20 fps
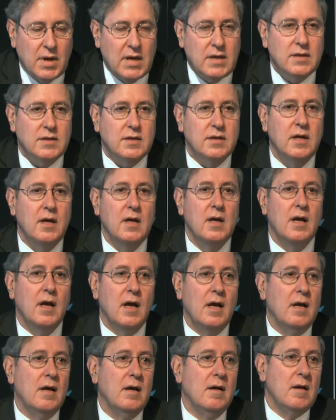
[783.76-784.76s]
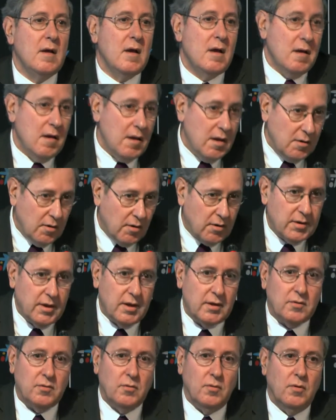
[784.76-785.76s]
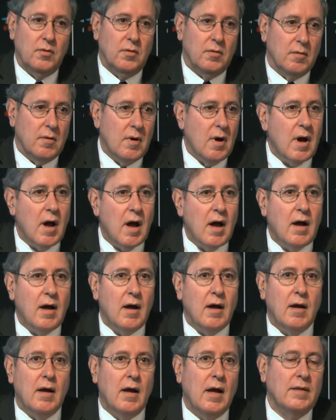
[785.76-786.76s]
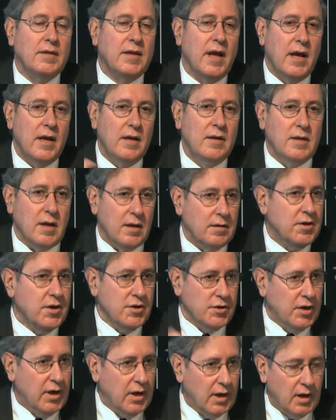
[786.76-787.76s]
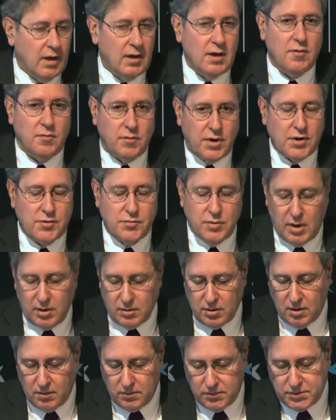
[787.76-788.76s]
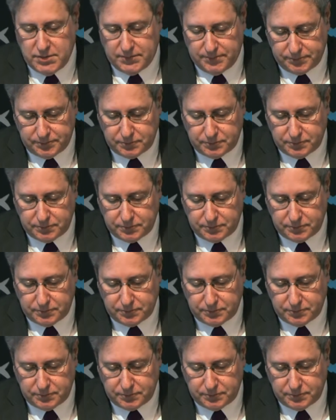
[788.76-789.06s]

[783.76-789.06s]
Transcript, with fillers: means in order to attain the general educational goals.